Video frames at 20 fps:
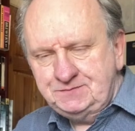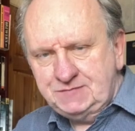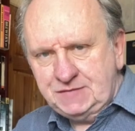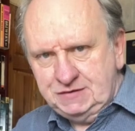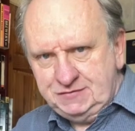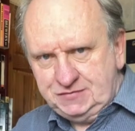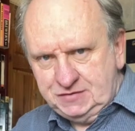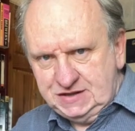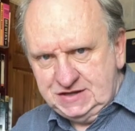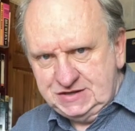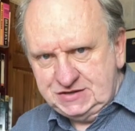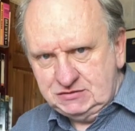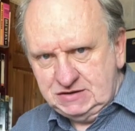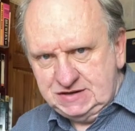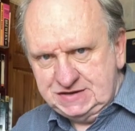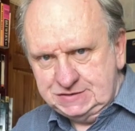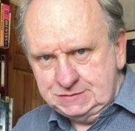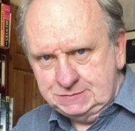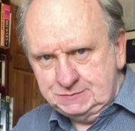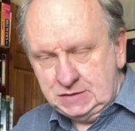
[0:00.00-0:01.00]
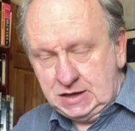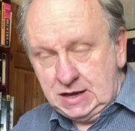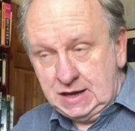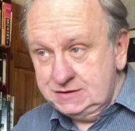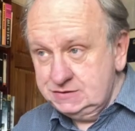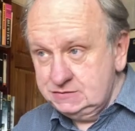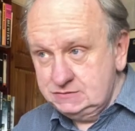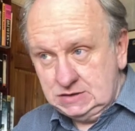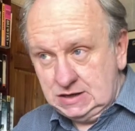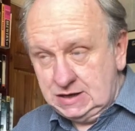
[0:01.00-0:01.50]
For this reason,
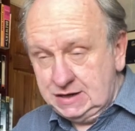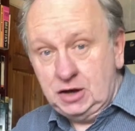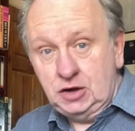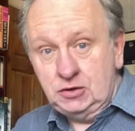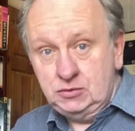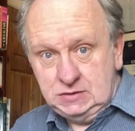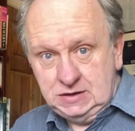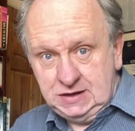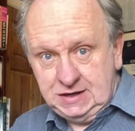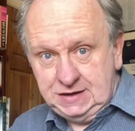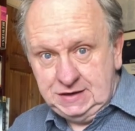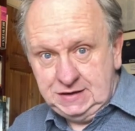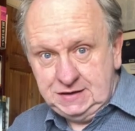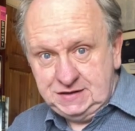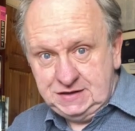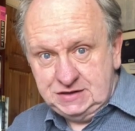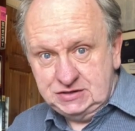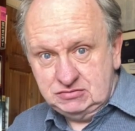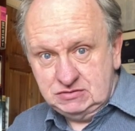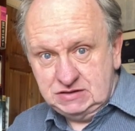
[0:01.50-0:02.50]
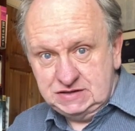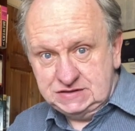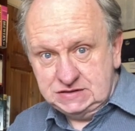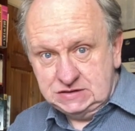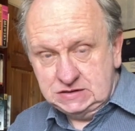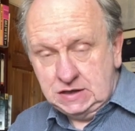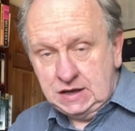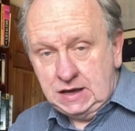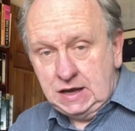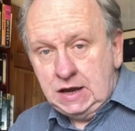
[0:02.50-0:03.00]
and only this reason,
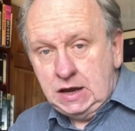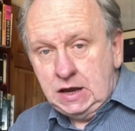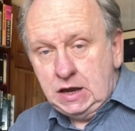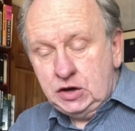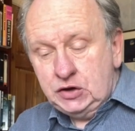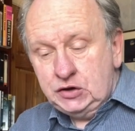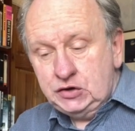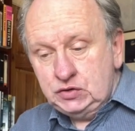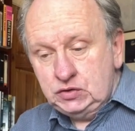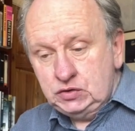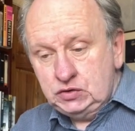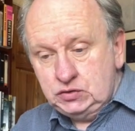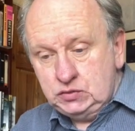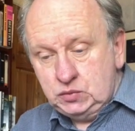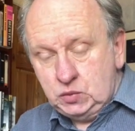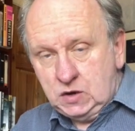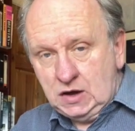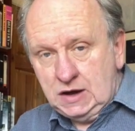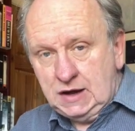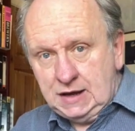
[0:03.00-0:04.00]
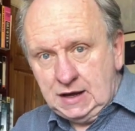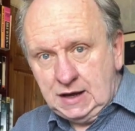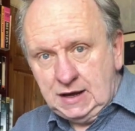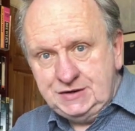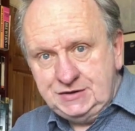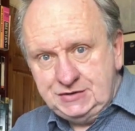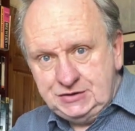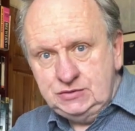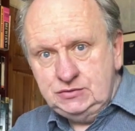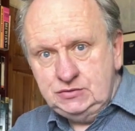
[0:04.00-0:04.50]
while I
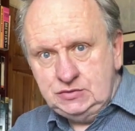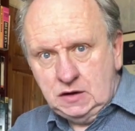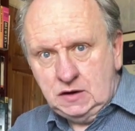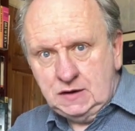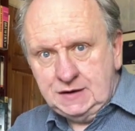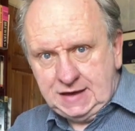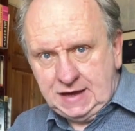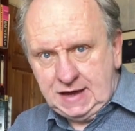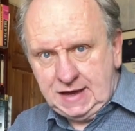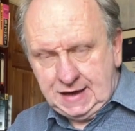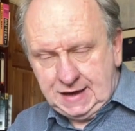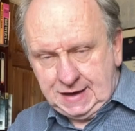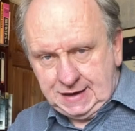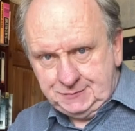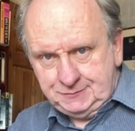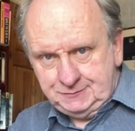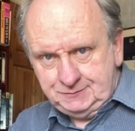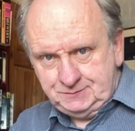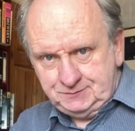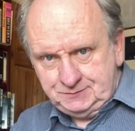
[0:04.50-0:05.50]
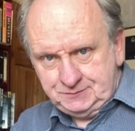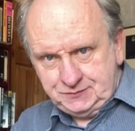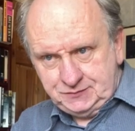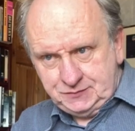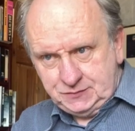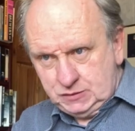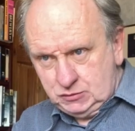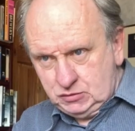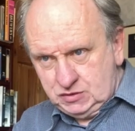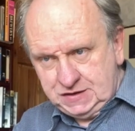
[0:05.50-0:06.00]
do not care
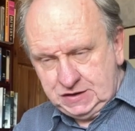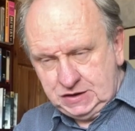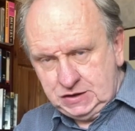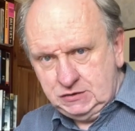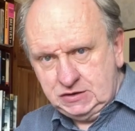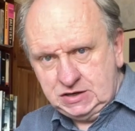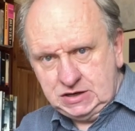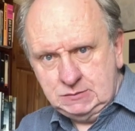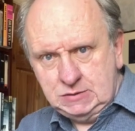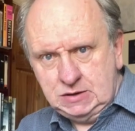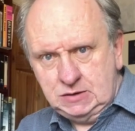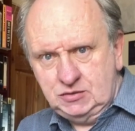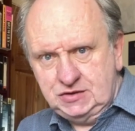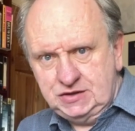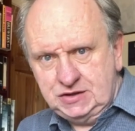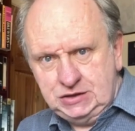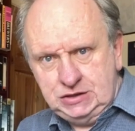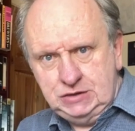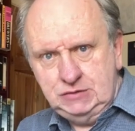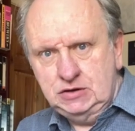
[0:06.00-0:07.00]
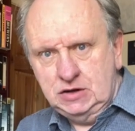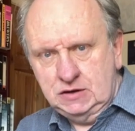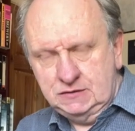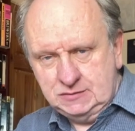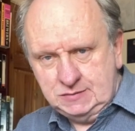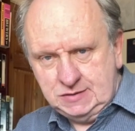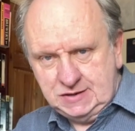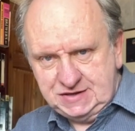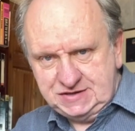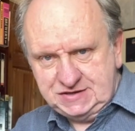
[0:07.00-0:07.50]
whether you come up with a new novel
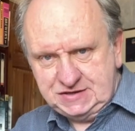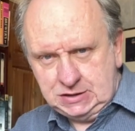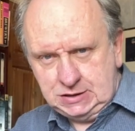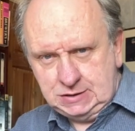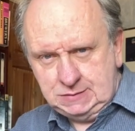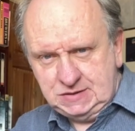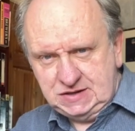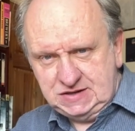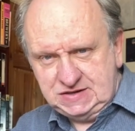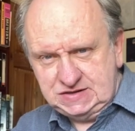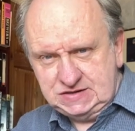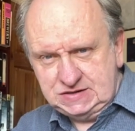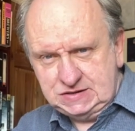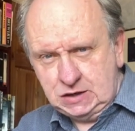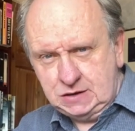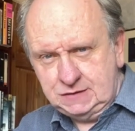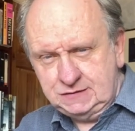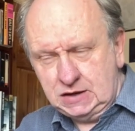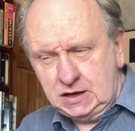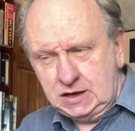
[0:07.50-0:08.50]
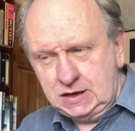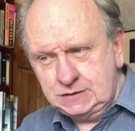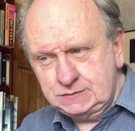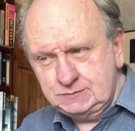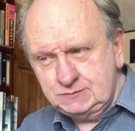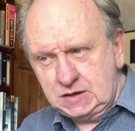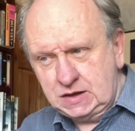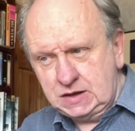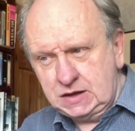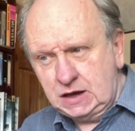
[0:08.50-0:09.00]
by the time this is over,
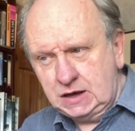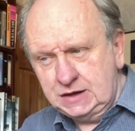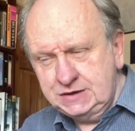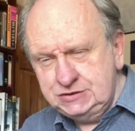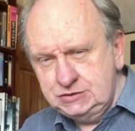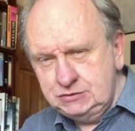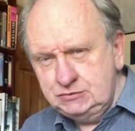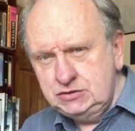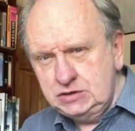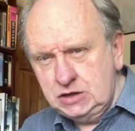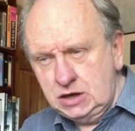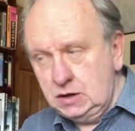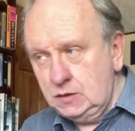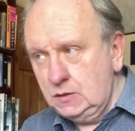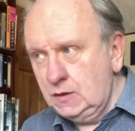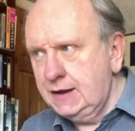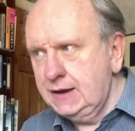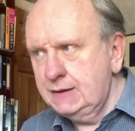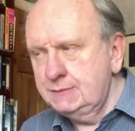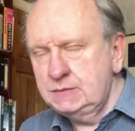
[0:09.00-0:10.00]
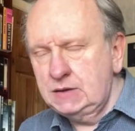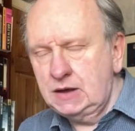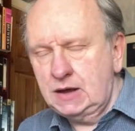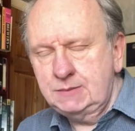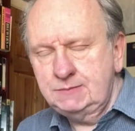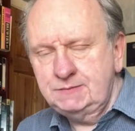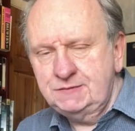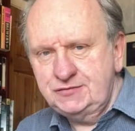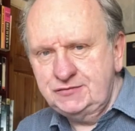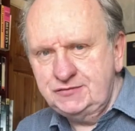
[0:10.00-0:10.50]
I do know
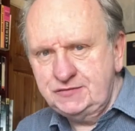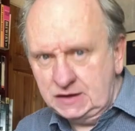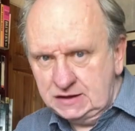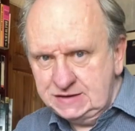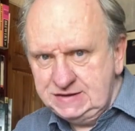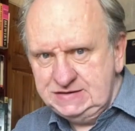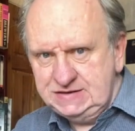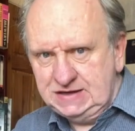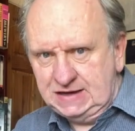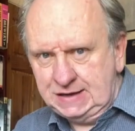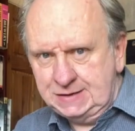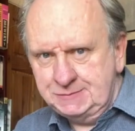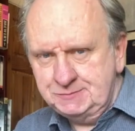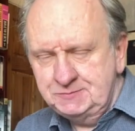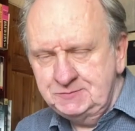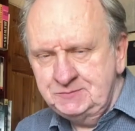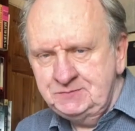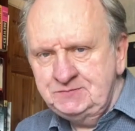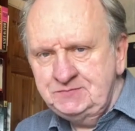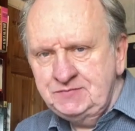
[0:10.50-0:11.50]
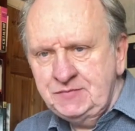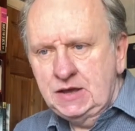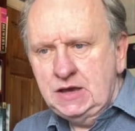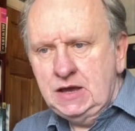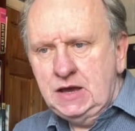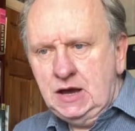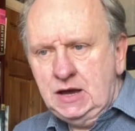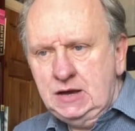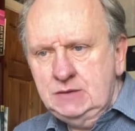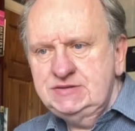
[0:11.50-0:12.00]
I'm finding
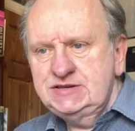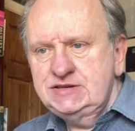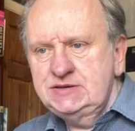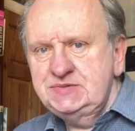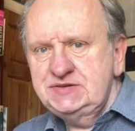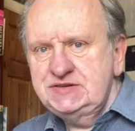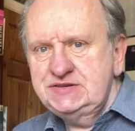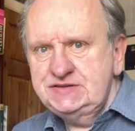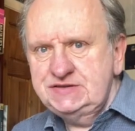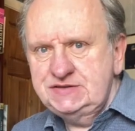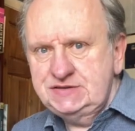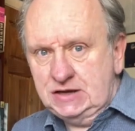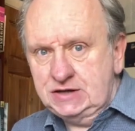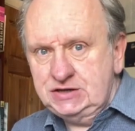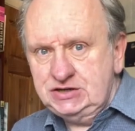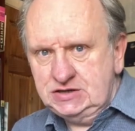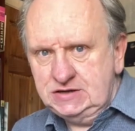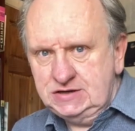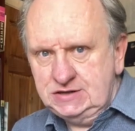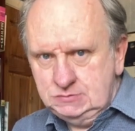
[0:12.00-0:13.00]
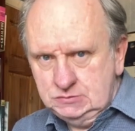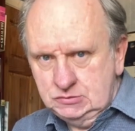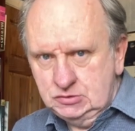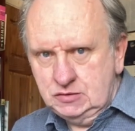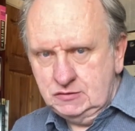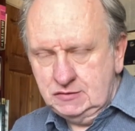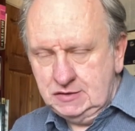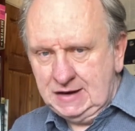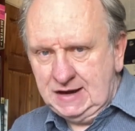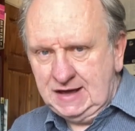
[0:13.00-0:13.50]
I'm substantially more
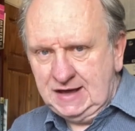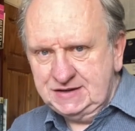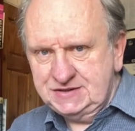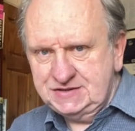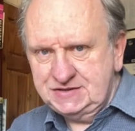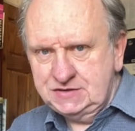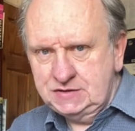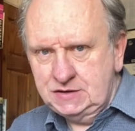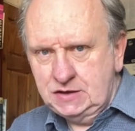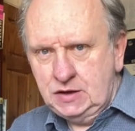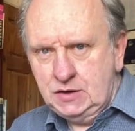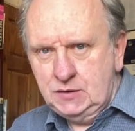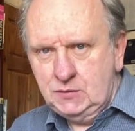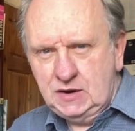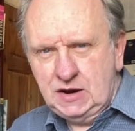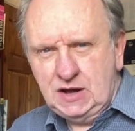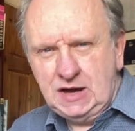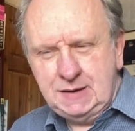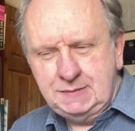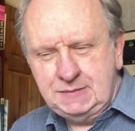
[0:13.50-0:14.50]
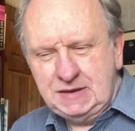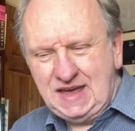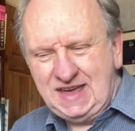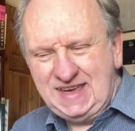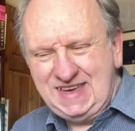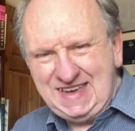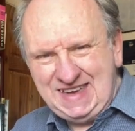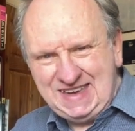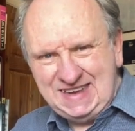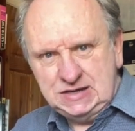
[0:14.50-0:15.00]
relaxed when I am
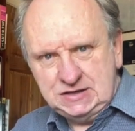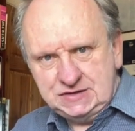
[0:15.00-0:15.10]
in a